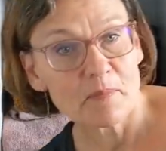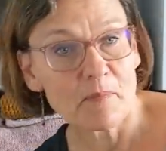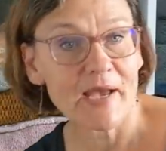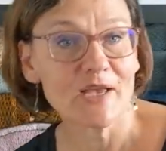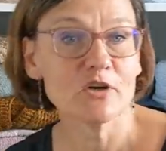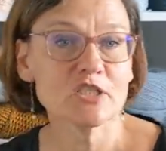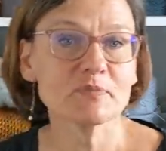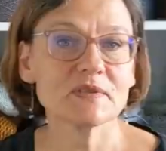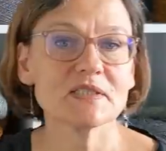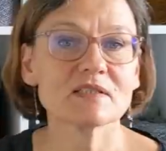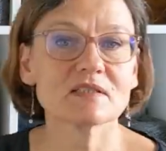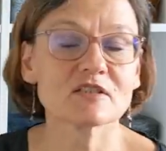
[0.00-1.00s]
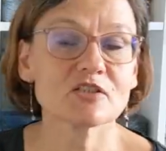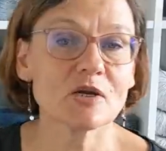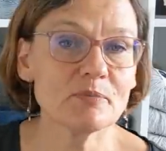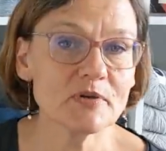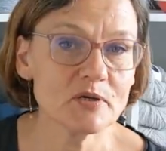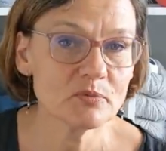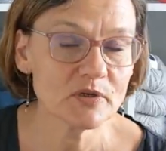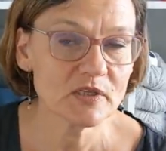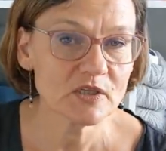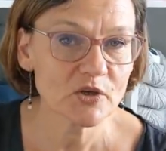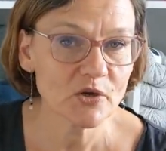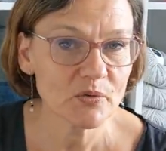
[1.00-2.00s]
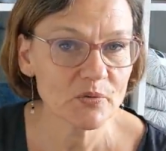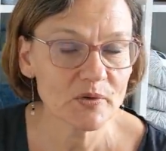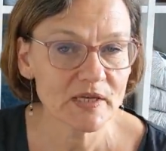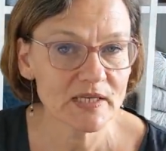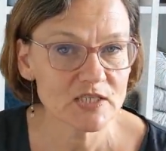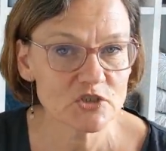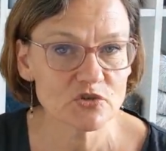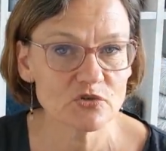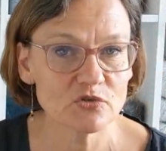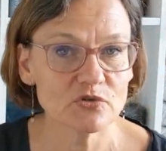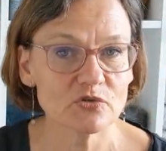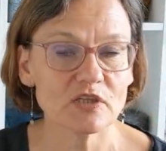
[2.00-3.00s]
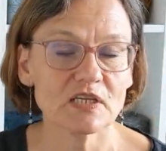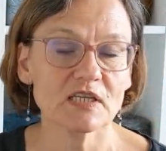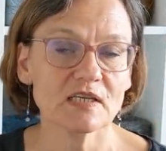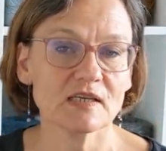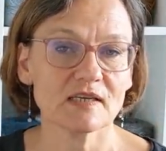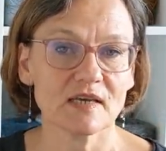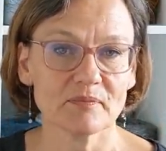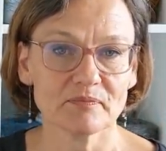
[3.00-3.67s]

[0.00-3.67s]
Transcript: my husband's jumper will go into the